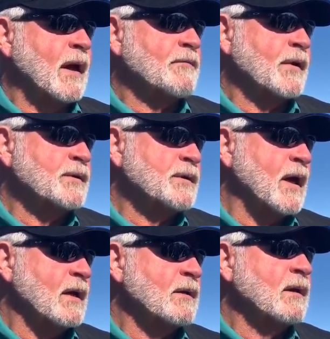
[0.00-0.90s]
After he
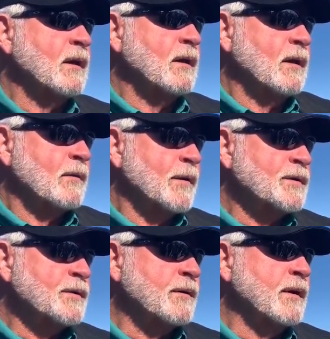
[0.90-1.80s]
shot
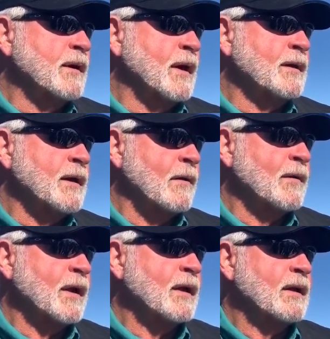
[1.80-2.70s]
Richard and
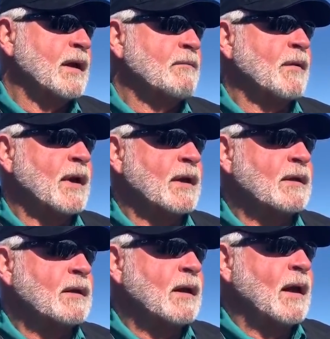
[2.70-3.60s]
Tony, he went